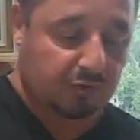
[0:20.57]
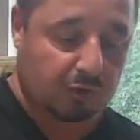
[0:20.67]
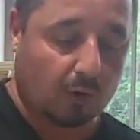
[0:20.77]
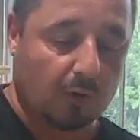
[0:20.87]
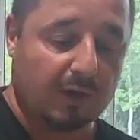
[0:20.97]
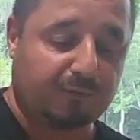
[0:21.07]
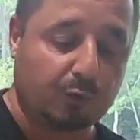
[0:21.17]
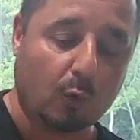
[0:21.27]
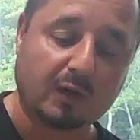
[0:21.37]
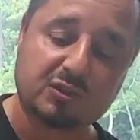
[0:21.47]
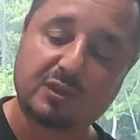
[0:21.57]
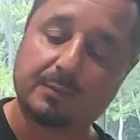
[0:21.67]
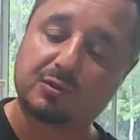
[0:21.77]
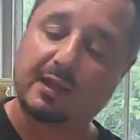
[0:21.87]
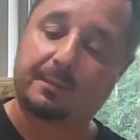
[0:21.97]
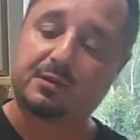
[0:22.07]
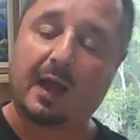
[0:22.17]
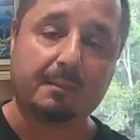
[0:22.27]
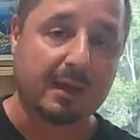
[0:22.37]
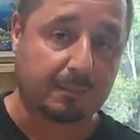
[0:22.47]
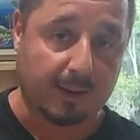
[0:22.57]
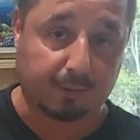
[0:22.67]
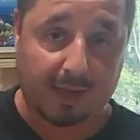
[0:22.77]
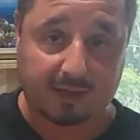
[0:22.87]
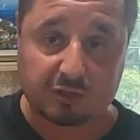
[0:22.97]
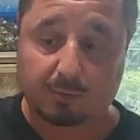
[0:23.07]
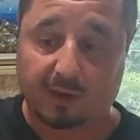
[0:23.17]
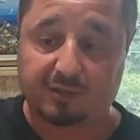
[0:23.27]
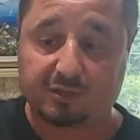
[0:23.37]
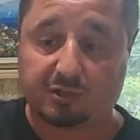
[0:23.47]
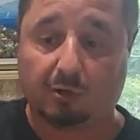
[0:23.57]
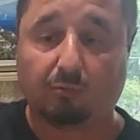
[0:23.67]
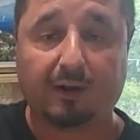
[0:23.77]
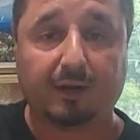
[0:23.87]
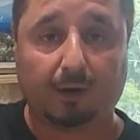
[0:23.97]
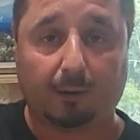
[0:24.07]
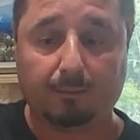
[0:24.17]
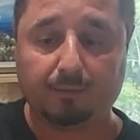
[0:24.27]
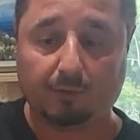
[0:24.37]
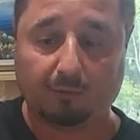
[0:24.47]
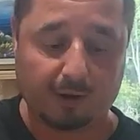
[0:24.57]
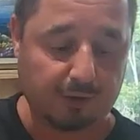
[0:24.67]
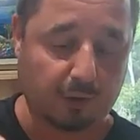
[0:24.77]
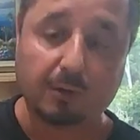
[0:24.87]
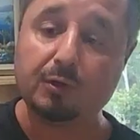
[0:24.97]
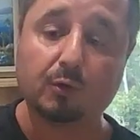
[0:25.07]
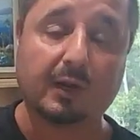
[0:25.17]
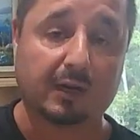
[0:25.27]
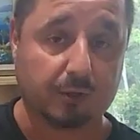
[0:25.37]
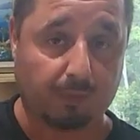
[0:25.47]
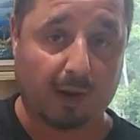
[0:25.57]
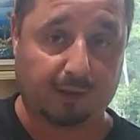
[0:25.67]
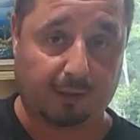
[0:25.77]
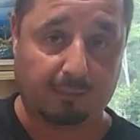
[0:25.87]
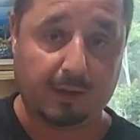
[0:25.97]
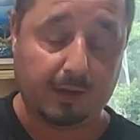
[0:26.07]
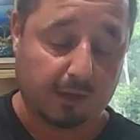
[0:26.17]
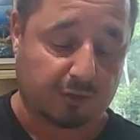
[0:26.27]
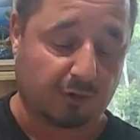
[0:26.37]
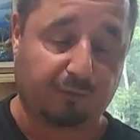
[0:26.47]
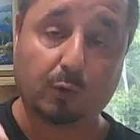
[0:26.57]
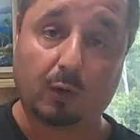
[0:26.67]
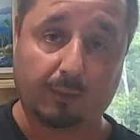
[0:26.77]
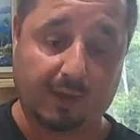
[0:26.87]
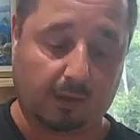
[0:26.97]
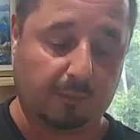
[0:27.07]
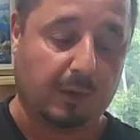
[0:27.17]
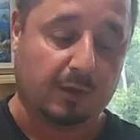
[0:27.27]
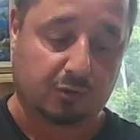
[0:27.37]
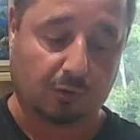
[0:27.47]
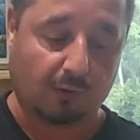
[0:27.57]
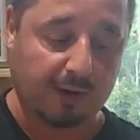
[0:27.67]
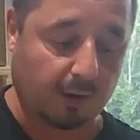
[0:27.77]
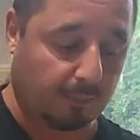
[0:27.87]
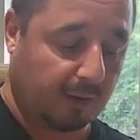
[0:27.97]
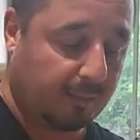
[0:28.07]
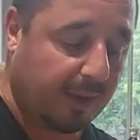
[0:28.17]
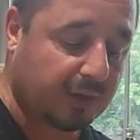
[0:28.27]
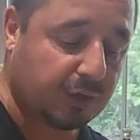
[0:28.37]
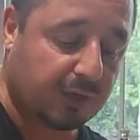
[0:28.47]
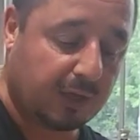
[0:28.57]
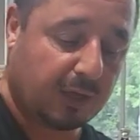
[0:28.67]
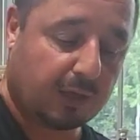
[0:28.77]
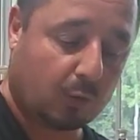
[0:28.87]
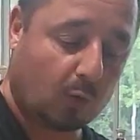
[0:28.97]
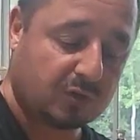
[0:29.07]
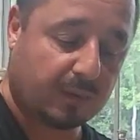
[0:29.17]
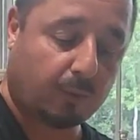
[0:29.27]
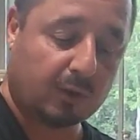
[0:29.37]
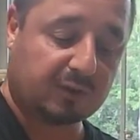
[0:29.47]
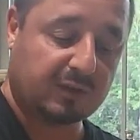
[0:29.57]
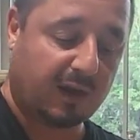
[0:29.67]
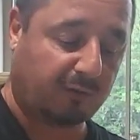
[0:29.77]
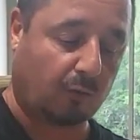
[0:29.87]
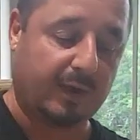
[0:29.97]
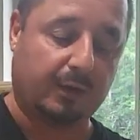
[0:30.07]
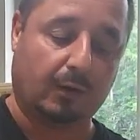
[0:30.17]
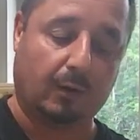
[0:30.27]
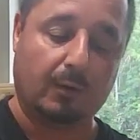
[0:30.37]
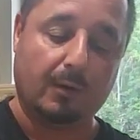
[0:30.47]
So if you want to skip steps, I make my blackened spices. They're right here, right? You can actually buy them. So if you don't want to make them. So they're right here. But the ones I bought didn't have oregano.